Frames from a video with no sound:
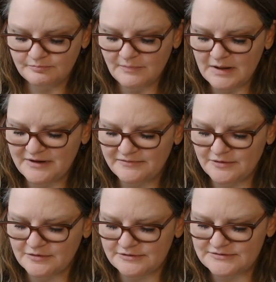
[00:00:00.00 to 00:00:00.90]
My phone
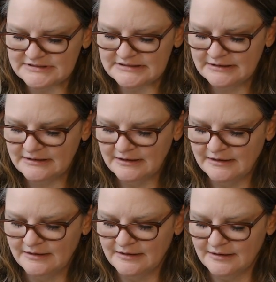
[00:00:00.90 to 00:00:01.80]
closed.
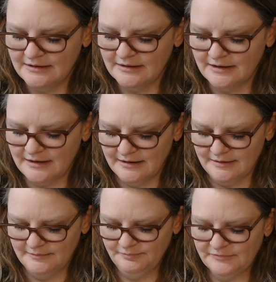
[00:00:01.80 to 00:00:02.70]
Uh,
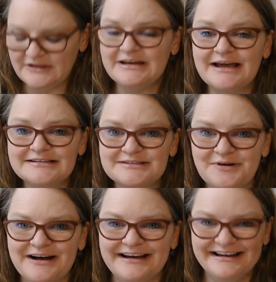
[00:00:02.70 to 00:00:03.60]
the next
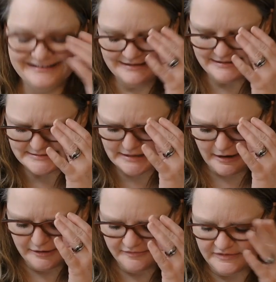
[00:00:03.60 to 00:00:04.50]
one is kind
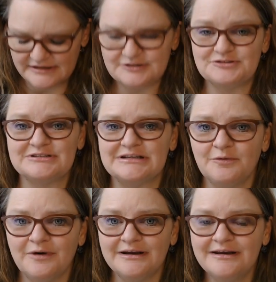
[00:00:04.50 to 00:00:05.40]
of an interesting
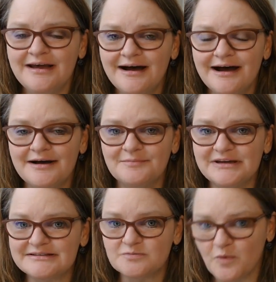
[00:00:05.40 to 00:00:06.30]
one. Um,
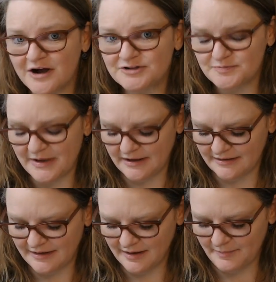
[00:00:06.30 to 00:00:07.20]
it's Watchmen
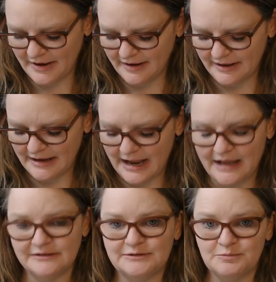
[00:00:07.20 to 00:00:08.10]
by
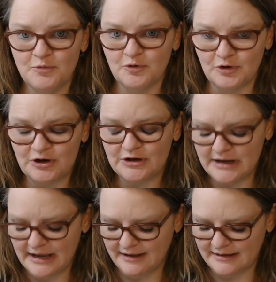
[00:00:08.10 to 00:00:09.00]
Alan Moore.
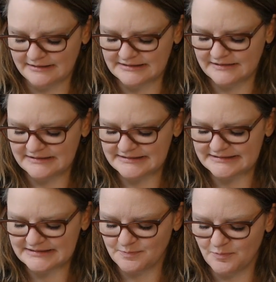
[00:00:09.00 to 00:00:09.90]
And this is
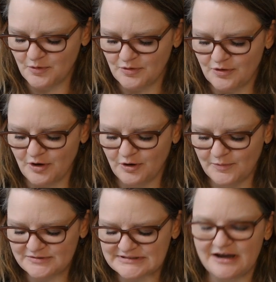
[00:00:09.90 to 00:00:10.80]
more
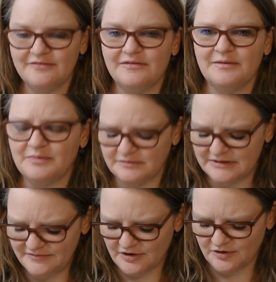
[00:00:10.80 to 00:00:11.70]
almost of, I believe,
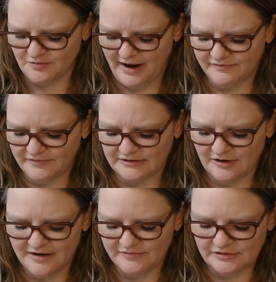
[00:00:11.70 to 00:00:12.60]
a graphic
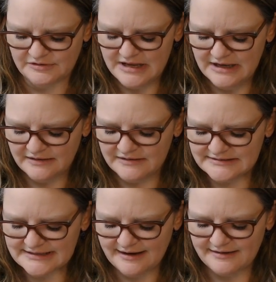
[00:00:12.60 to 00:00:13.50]
novel. This
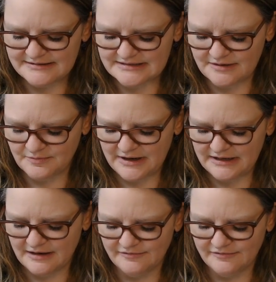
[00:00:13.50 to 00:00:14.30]
has a rating of